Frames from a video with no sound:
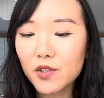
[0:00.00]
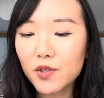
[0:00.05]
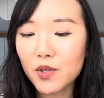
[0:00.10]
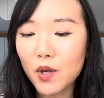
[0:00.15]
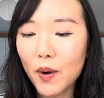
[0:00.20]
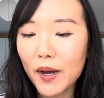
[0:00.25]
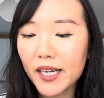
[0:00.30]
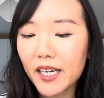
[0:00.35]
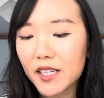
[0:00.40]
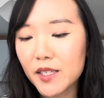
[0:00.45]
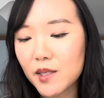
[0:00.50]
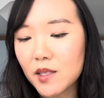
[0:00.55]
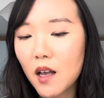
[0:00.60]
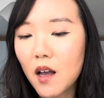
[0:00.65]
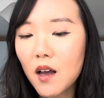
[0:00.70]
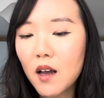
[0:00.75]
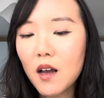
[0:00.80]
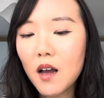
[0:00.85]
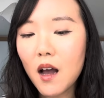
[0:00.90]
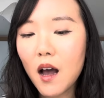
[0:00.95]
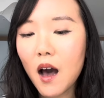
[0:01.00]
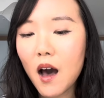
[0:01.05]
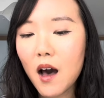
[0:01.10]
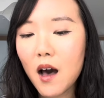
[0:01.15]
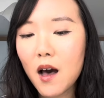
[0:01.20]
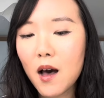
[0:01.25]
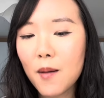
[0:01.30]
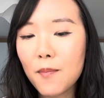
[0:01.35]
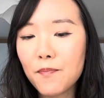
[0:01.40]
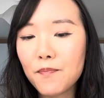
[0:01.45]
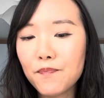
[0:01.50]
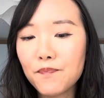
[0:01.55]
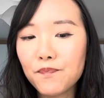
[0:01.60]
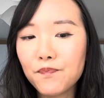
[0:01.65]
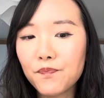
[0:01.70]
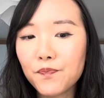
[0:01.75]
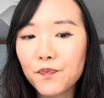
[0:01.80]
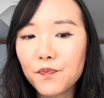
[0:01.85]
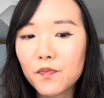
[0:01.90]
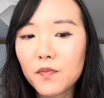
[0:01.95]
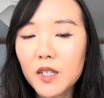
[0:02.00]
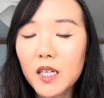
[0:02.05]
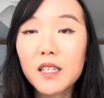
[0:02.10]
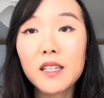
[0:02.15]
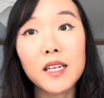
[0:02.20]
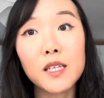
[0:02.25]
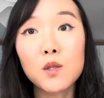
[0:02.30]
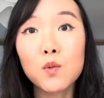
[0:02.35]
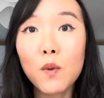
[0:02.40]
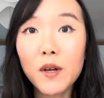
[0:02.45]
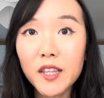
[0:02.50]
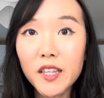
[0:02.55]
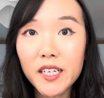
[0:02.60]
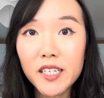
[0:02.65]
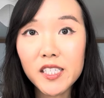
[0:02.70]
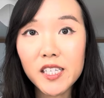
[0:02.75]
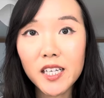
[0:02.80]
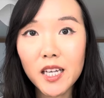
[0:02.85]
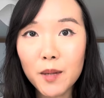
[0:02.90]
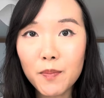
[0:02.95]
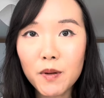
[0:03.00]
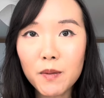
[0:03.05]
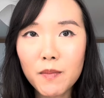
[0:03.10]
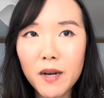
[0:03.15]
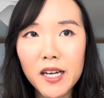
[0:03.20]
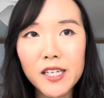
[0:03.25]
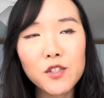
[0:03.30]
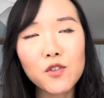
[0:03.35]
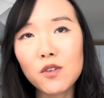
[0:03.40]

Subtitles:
So I guess that's one thing to keep in mind,